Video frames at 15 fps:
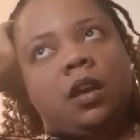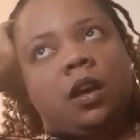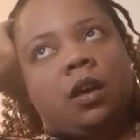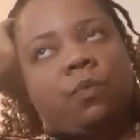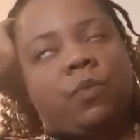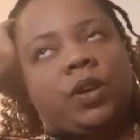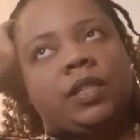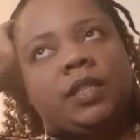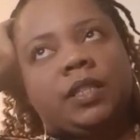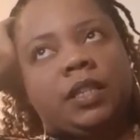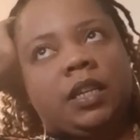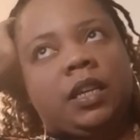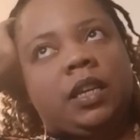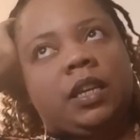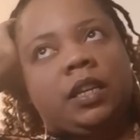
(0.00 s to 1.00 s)
a
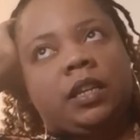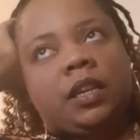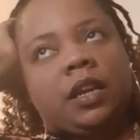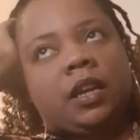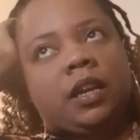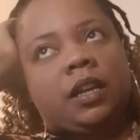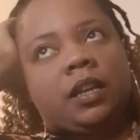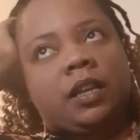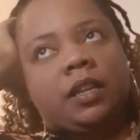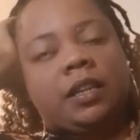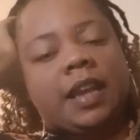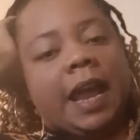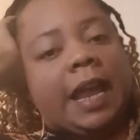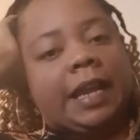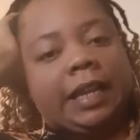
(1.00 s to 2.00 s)
onesie, a
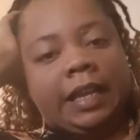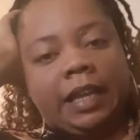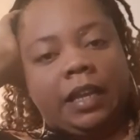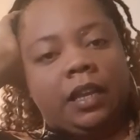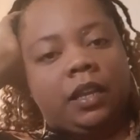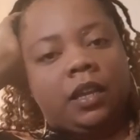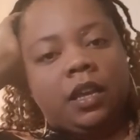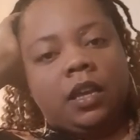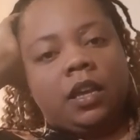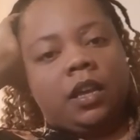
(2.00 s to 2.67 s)
nightie,